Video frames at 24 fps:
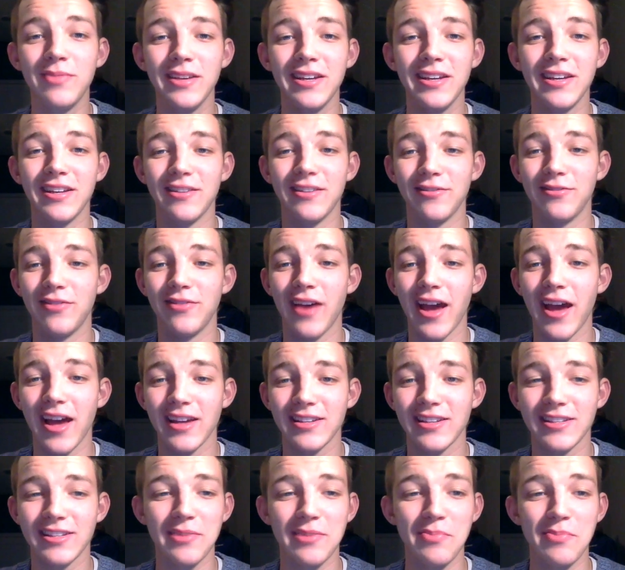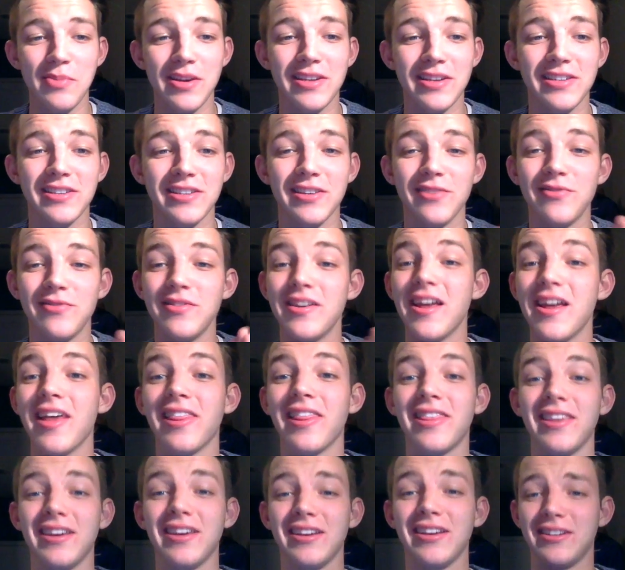be in a vast abyss of
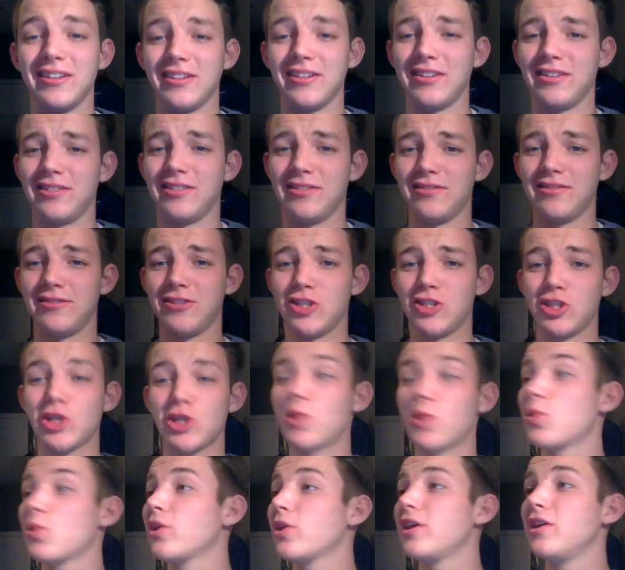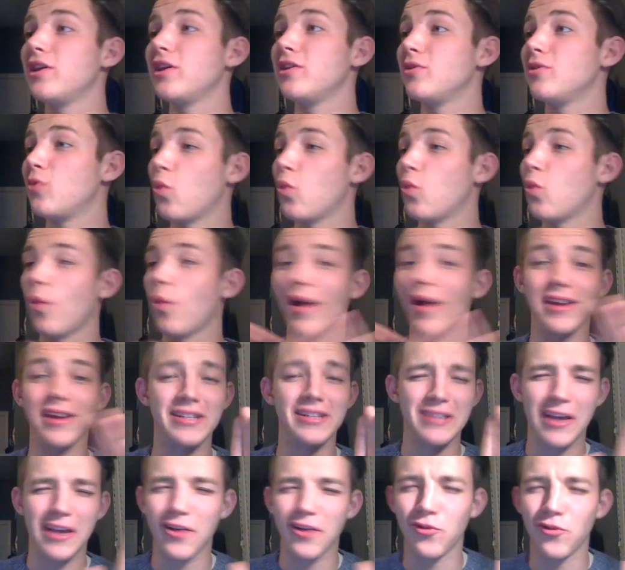nothing. Totally white
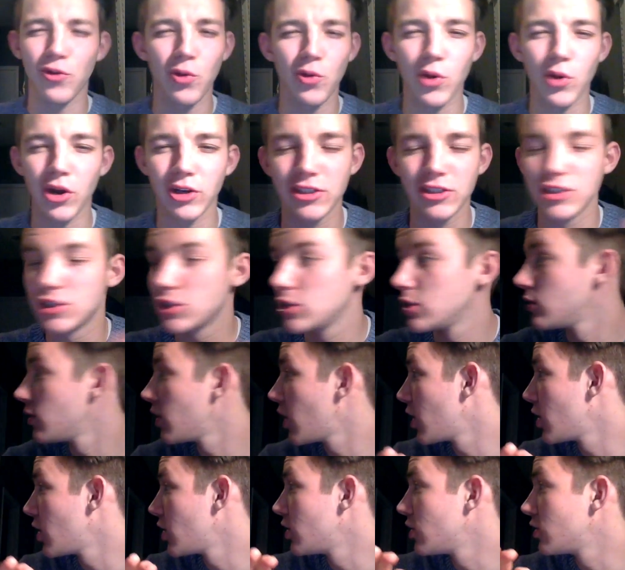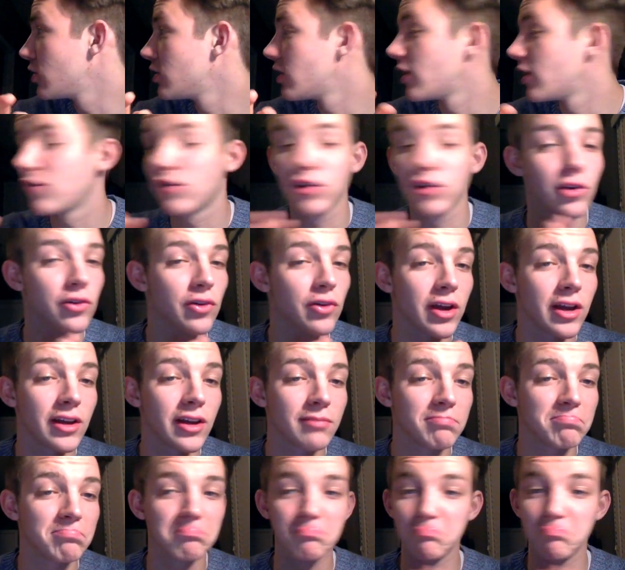everywhere. Just look left, look right,
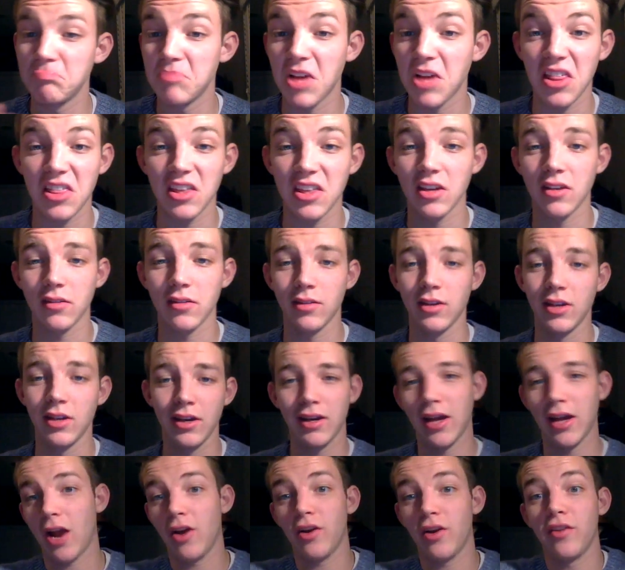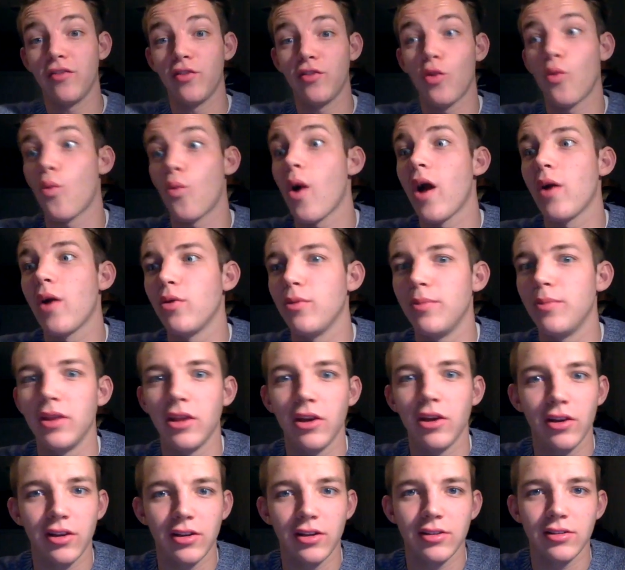nothing. I don't even know why it would be
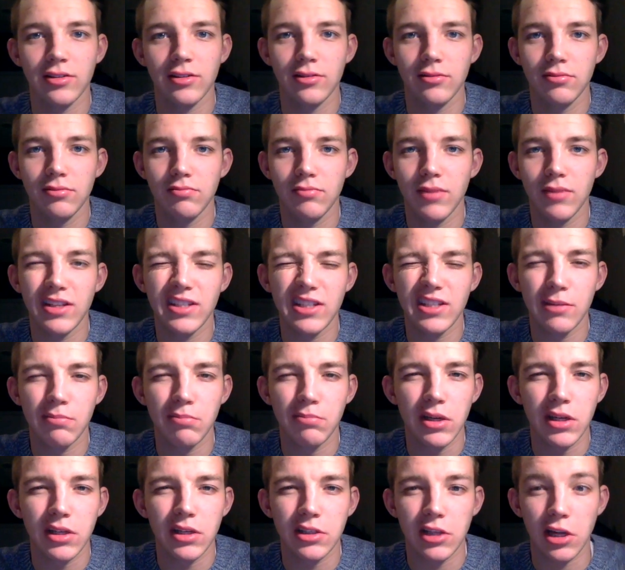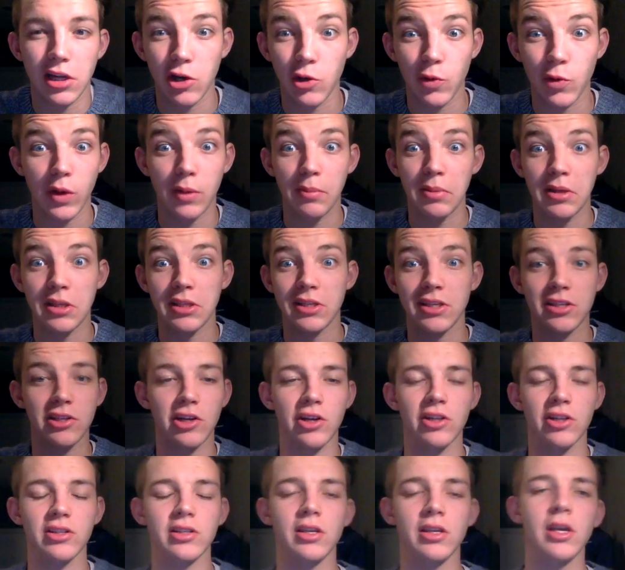there because it's an abyss. I don't know what abyss is,
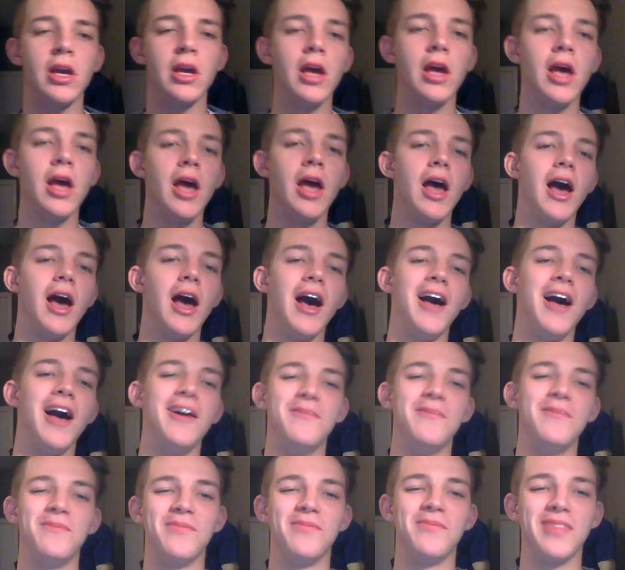honestly.